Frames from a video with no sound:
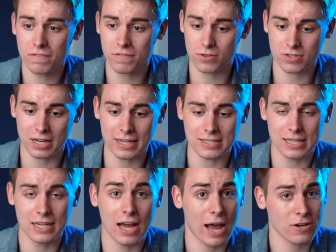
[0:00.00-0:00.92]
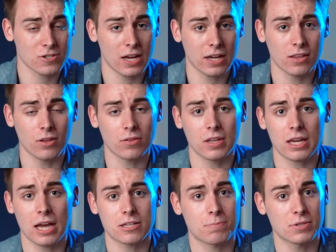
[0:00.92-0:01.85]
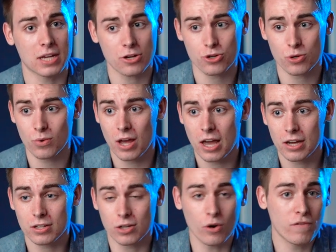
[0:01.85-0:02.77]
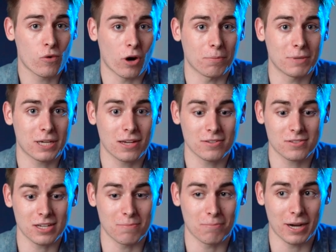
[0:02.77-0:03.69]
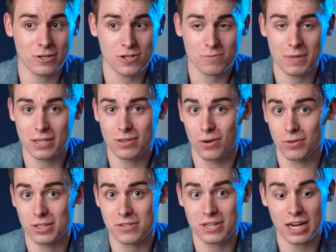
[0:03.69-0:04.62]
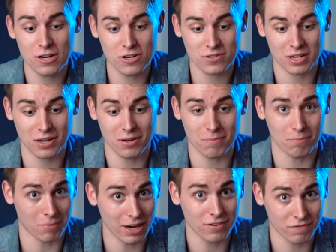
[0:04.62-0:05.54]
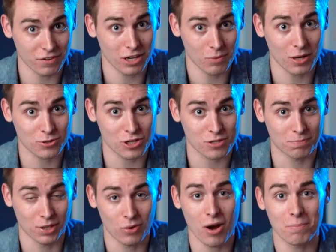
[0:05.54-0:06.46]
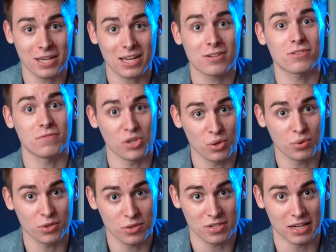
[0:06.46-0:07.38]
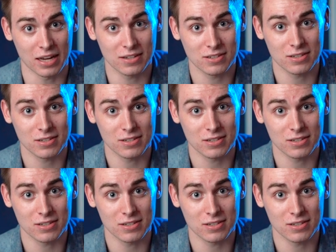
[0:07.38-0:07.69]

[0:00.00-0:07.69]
If there's an idea hashtag that you think has potential, go for it, because it might just be in the early stages and might very well just blow up because of you using it.